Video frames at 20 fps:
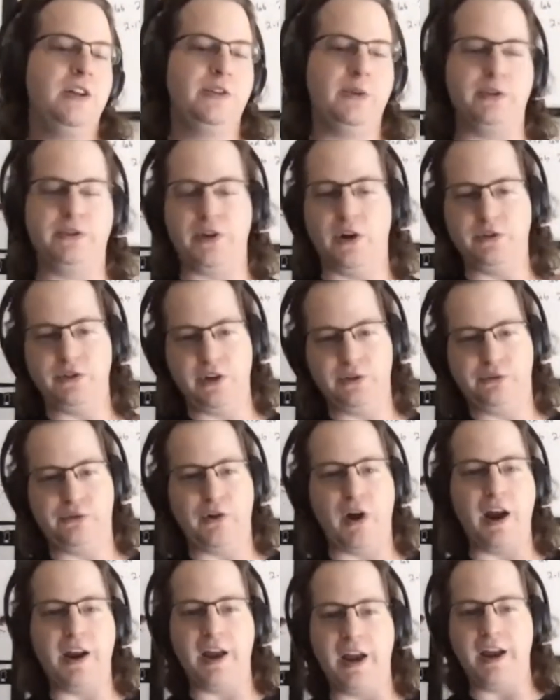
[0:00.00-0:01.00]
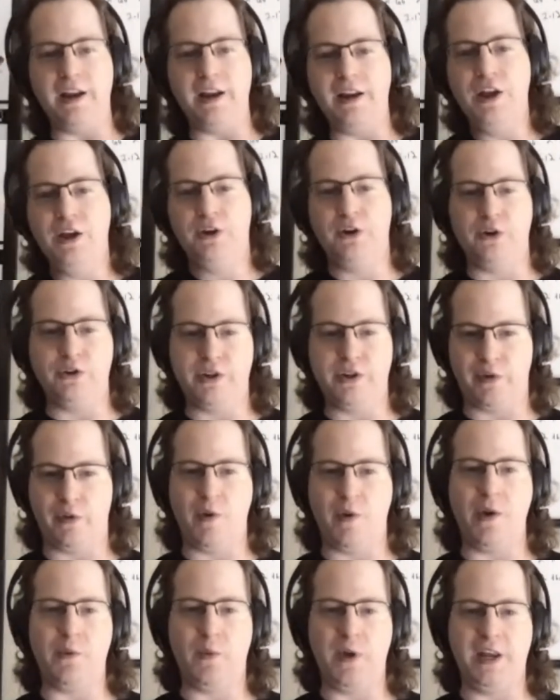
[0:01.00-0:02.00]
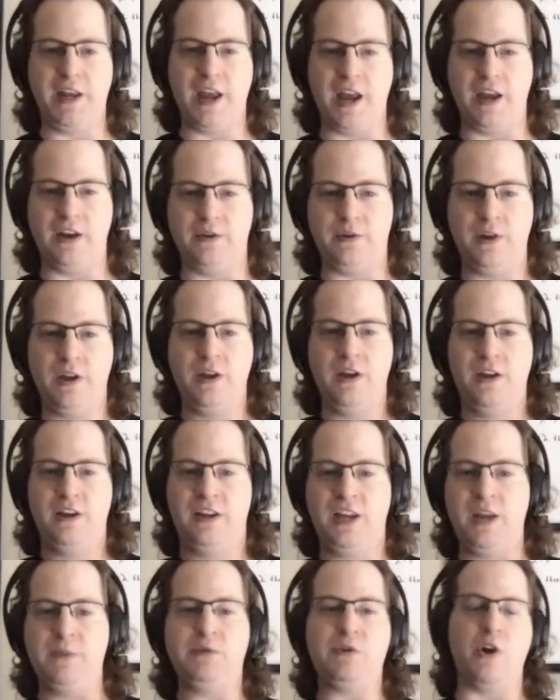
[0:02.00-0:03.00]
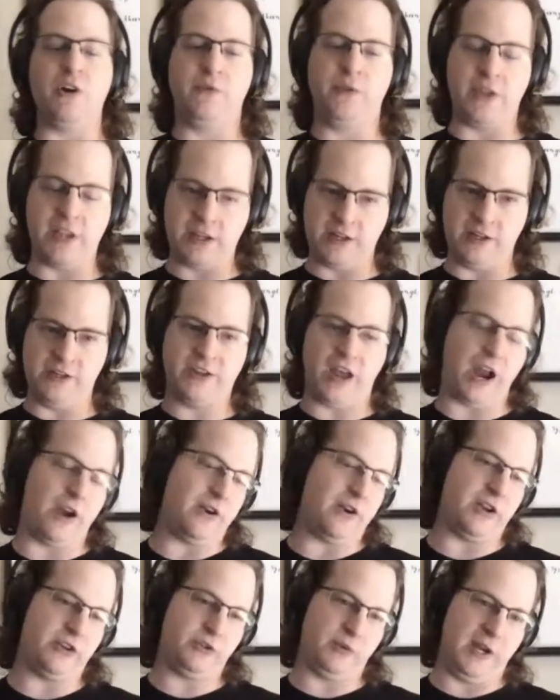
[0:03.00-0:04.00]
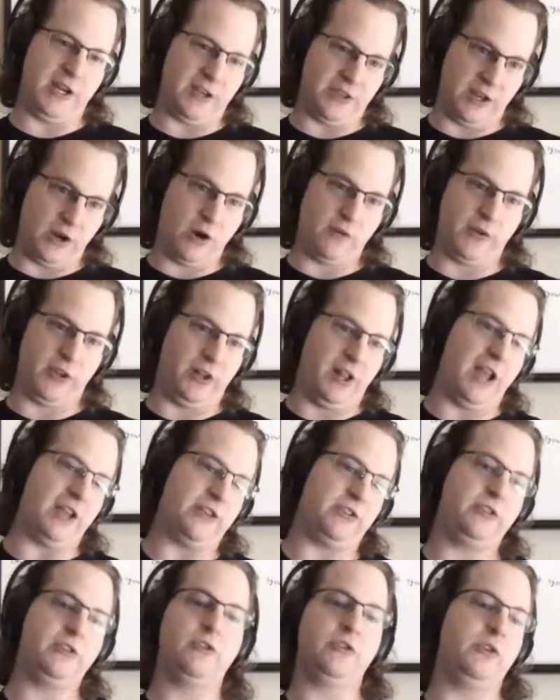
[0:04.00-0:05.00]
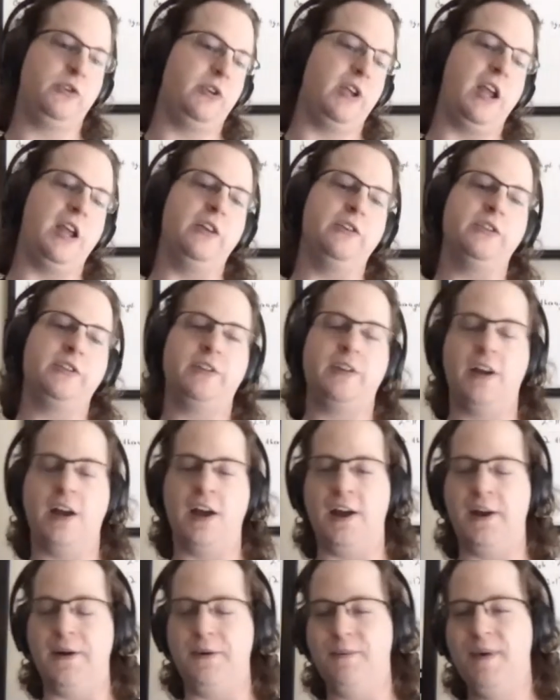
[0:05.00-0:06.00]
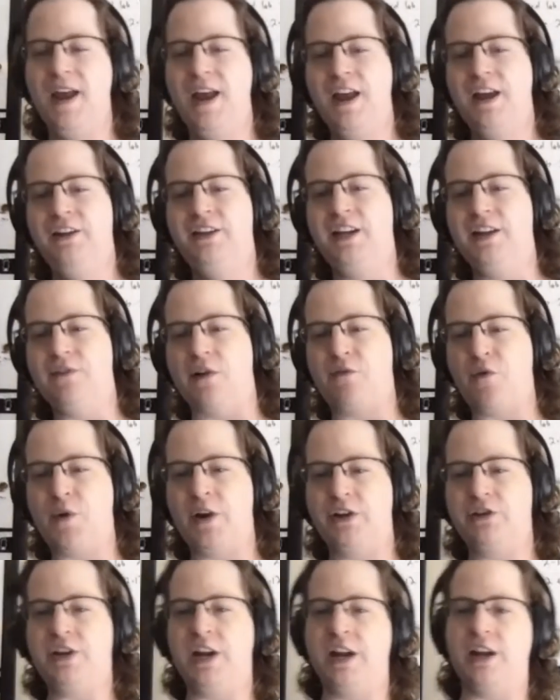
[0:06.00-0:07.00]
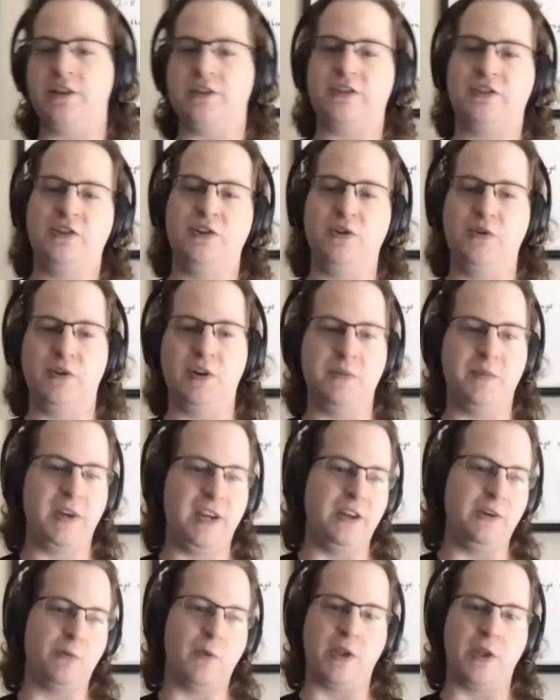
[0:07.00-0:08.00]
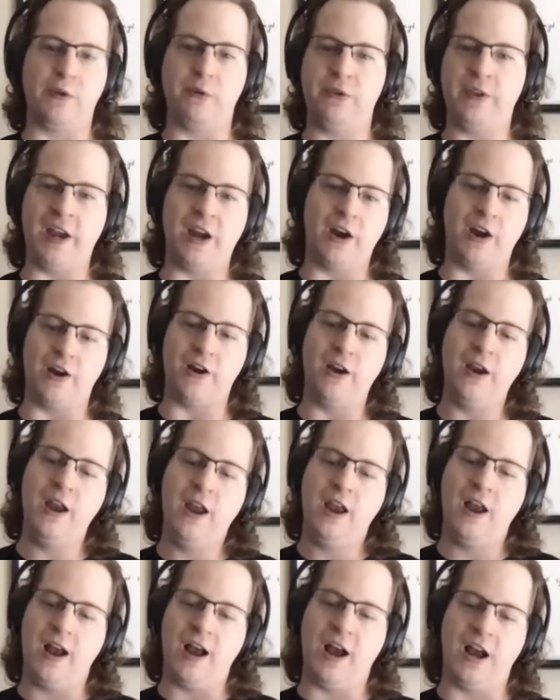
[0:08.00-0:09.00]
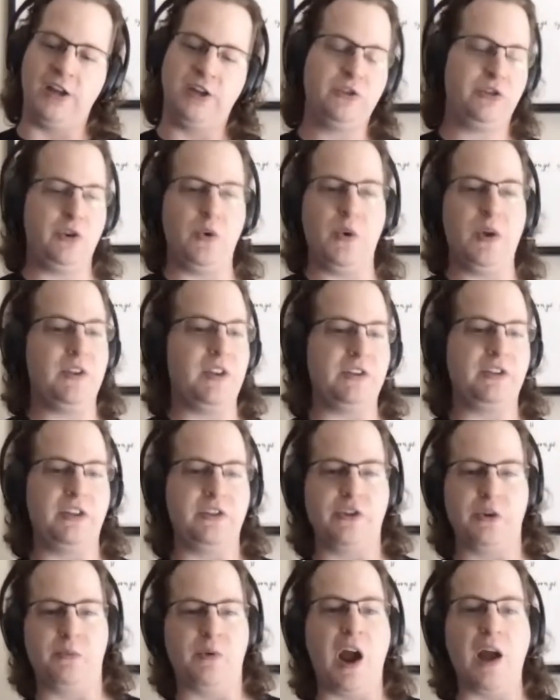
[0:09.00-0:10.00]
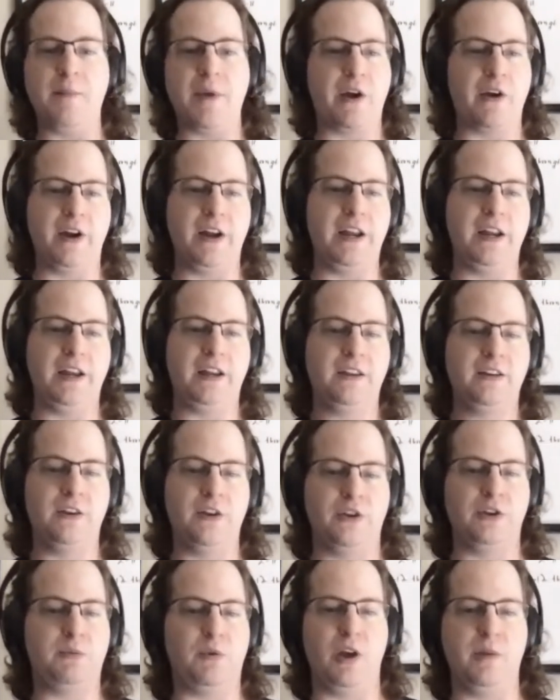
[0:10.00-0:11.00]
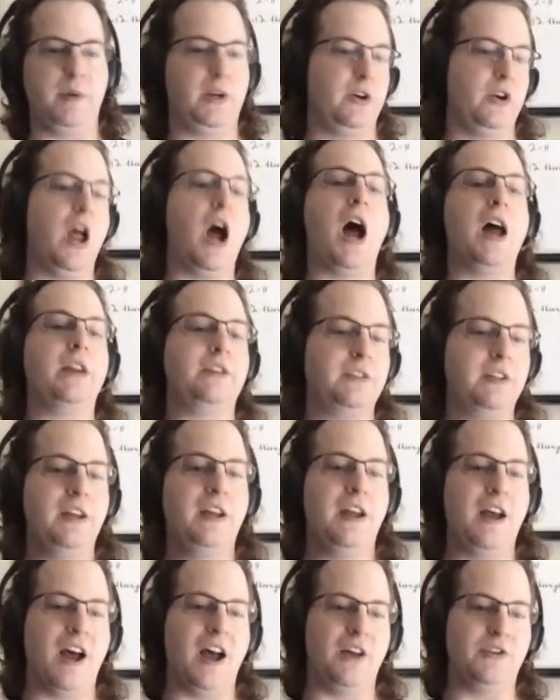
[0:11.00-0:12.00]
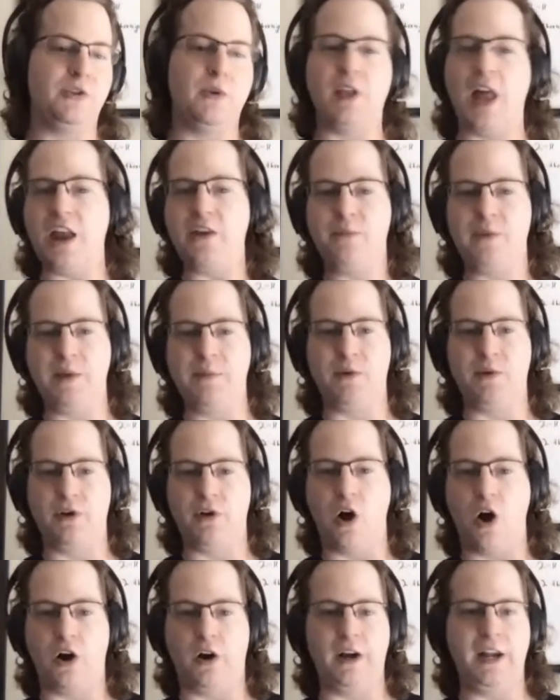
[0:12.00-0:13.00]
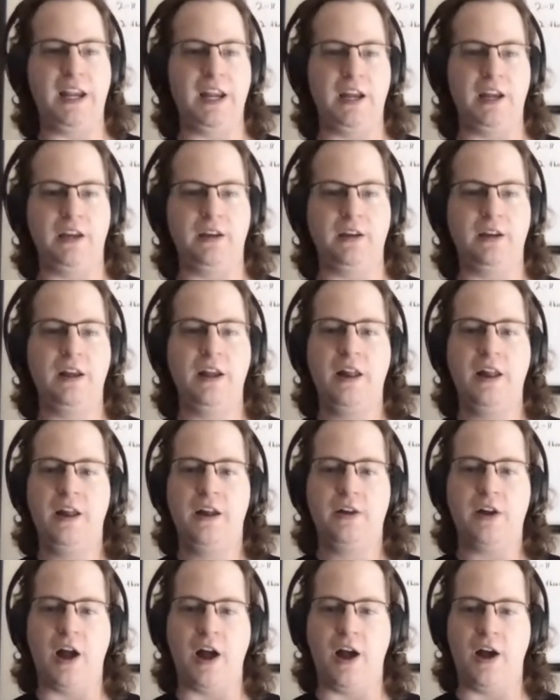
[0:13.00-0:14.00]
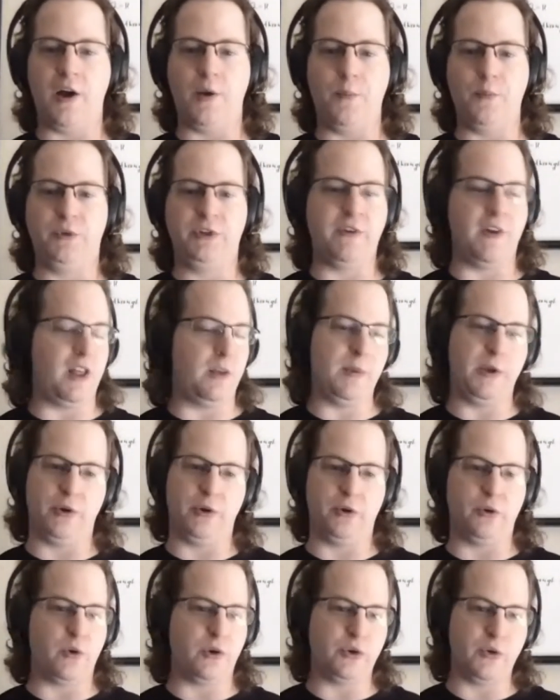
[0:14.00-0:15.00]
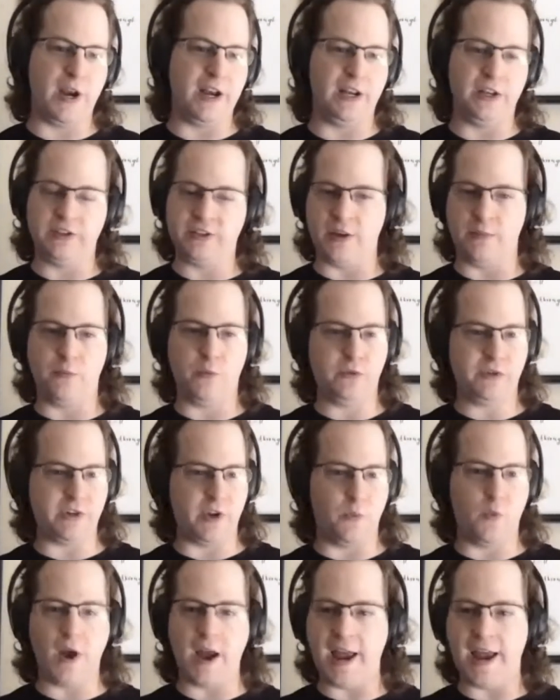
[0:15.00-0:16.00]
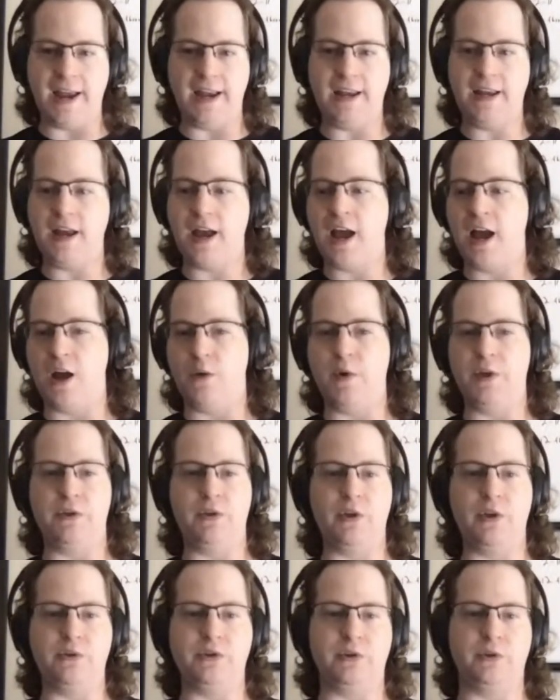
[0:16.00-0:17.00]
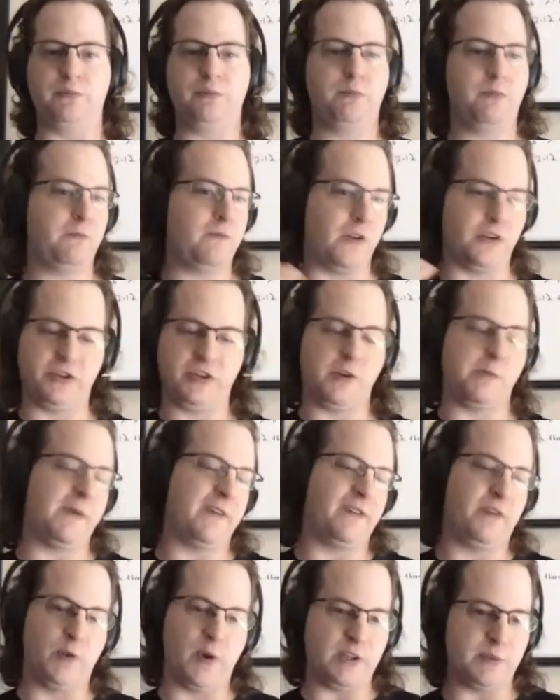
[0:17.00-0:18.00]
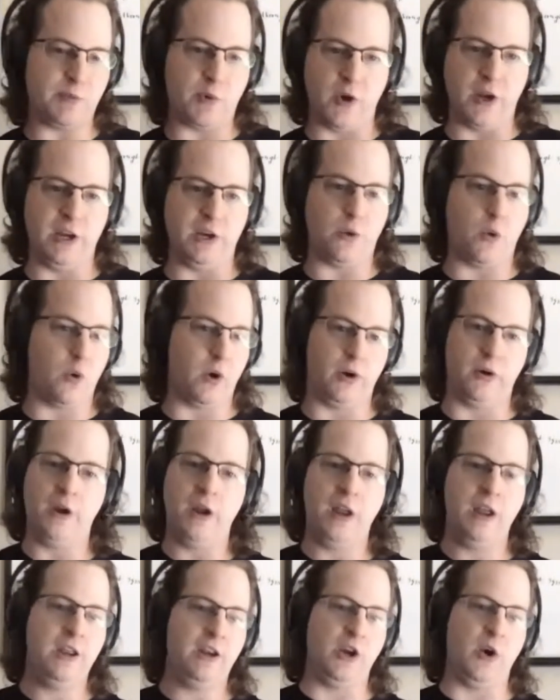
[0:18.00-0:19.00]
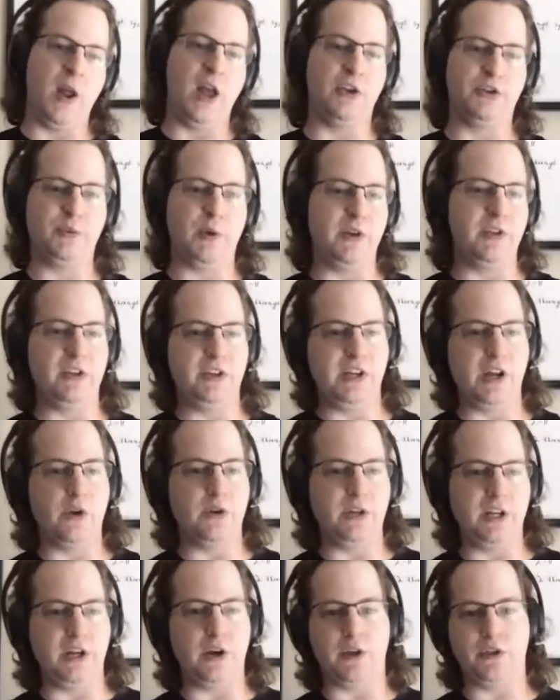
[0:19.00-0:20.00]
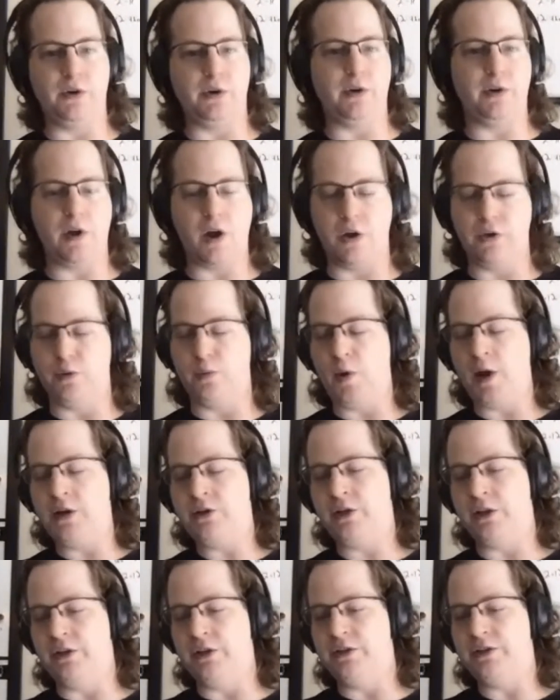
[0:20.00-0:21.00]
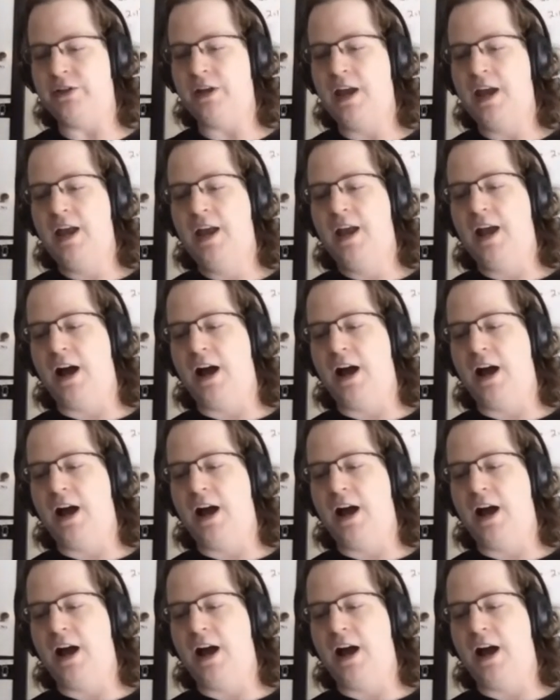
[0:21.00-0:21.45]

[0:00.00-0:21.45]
So it starts on a Friday, goes over one weekend, keeps going for the entire next week and then over the last two days um, to give everyone a chance to compete whether they're uh, doing this as their primary you know deployment or not. Uh, so a lot of people are in um, development or, or, training in some some way, uh, whether those are folks coming over West Point or you know elsewhere in the DoD or other other branches.